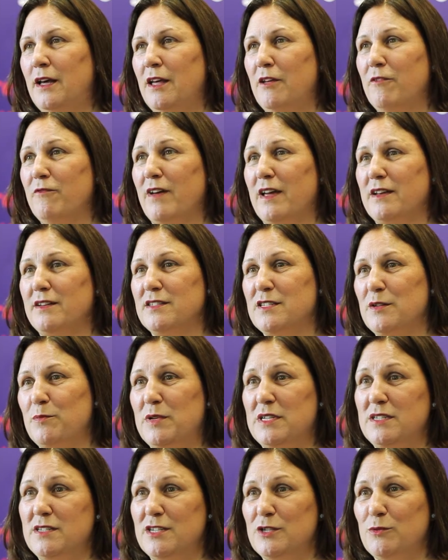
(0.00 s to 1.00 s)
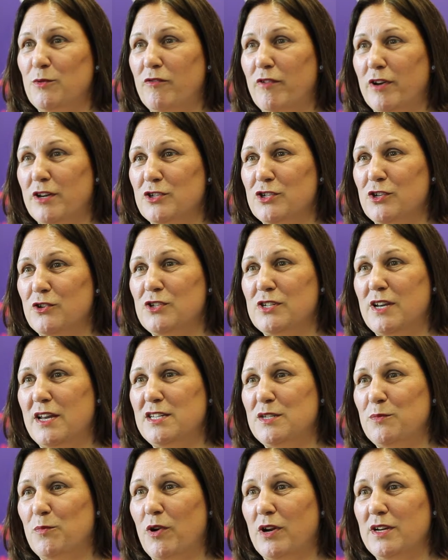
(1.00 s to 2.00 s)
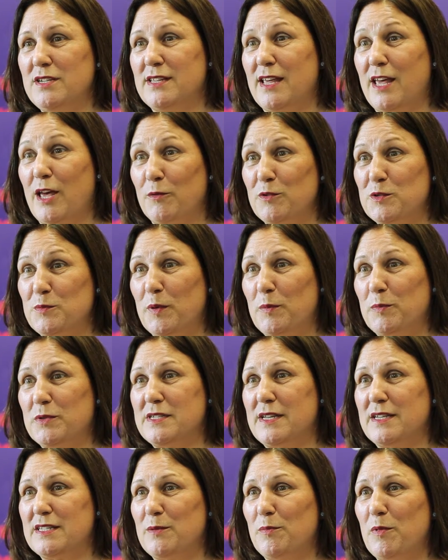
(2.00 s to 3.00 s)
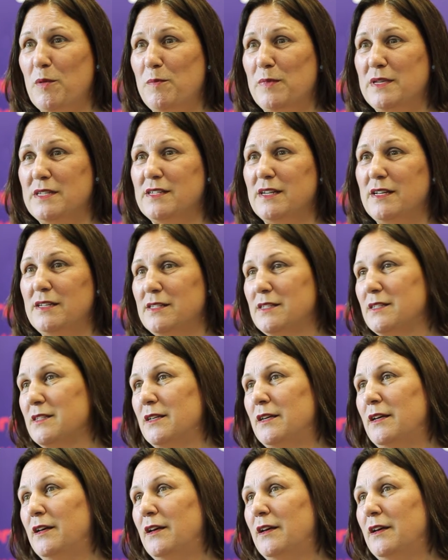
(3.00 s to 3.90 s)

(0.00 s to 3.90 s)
In fact, as a business, we run a social enterprise that helps people set up in business.